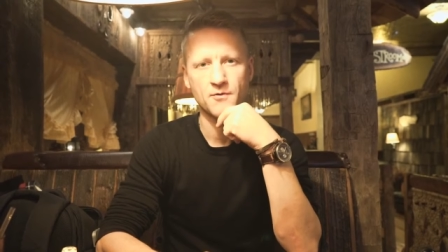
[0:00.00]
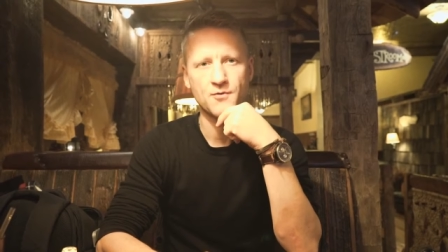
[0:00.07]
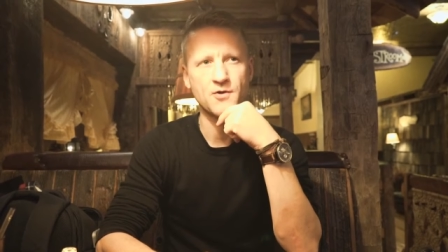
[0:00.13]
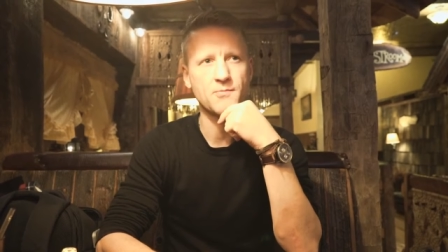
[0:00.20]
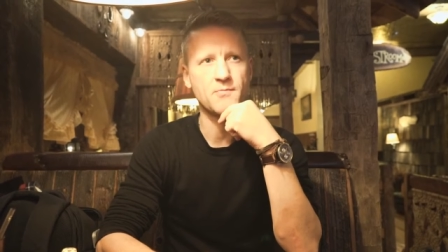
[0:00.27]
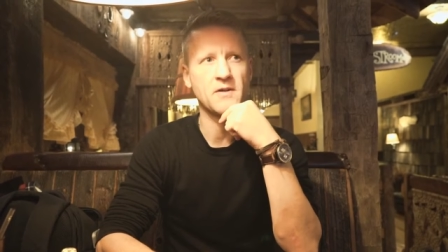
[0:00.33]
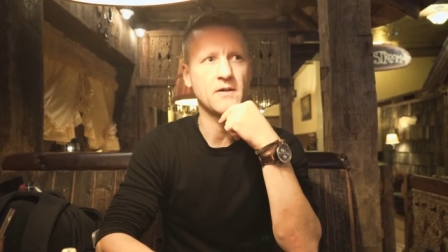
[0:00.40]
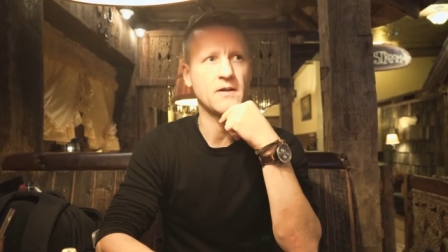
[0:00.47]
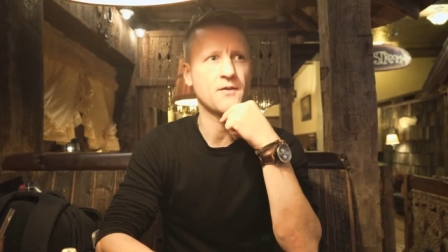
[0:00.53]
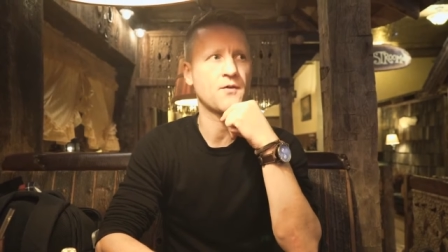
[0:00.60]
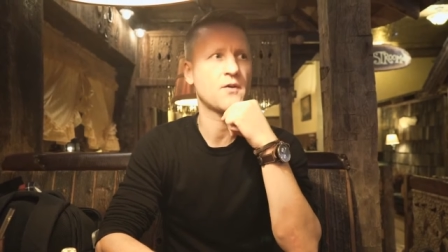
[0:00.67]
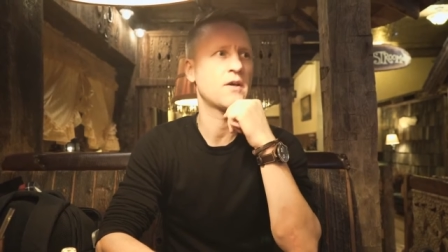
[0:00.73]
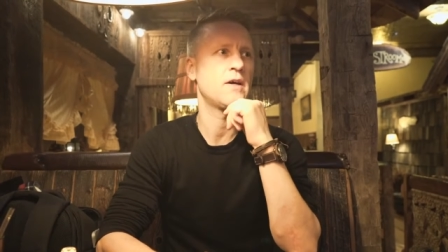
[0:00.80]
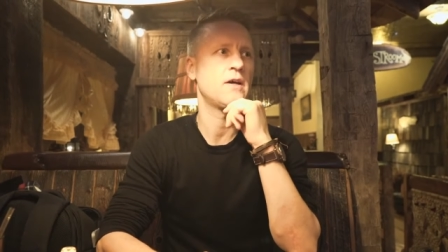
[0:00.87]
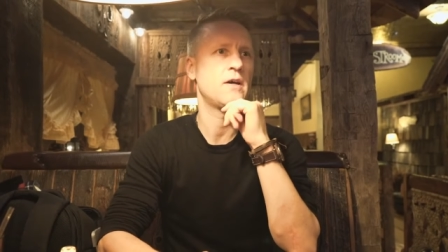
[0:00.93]
She's been
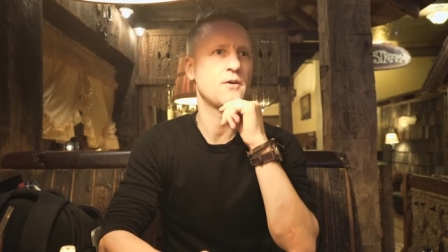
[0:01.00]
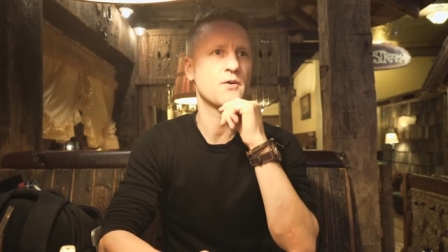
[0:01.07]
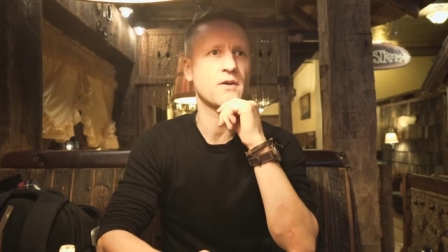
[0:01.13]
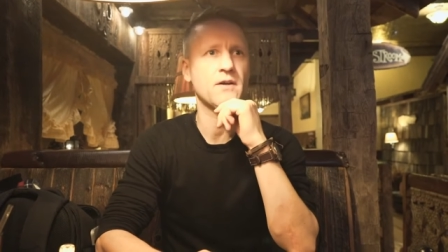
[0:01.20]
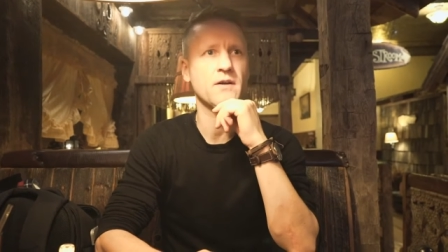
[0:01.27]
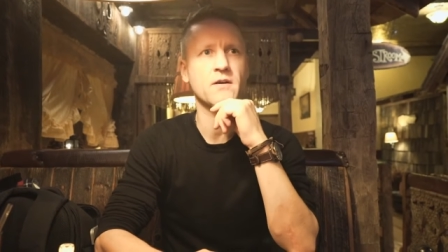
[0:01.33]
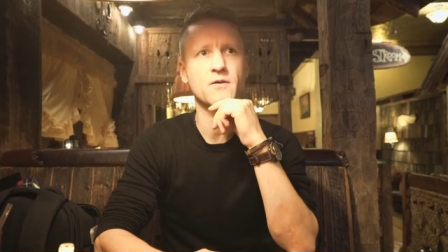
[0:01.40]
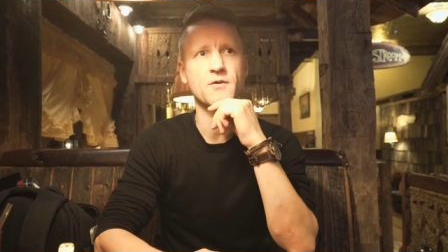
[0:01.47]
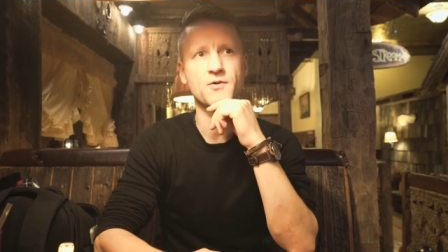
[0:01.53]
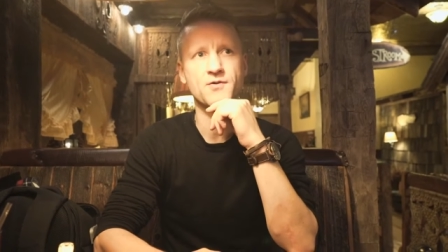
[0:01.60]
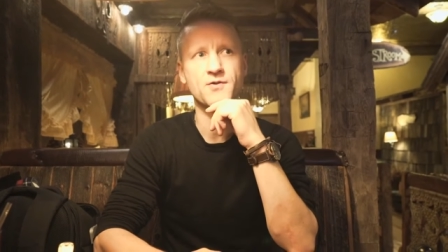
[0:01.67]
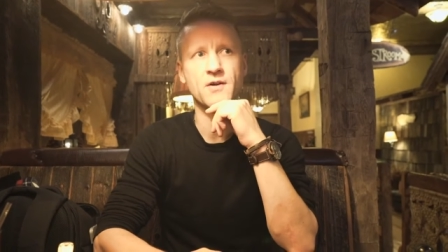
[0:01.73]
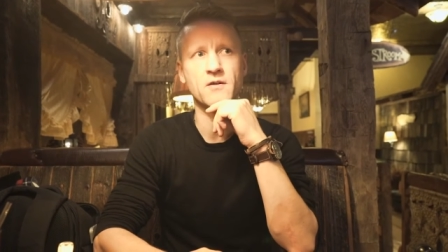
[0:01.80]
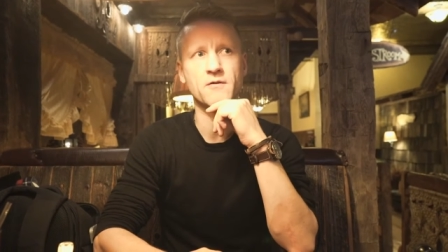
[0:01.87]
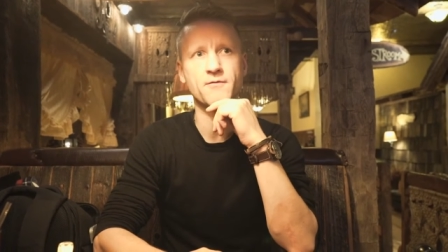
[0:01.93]
educating
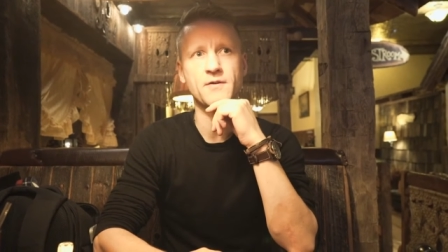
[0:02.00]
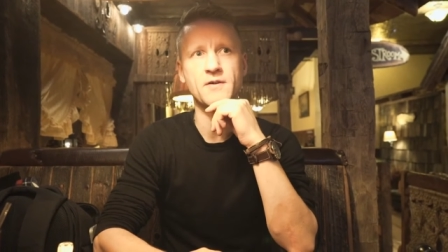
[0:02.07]
herself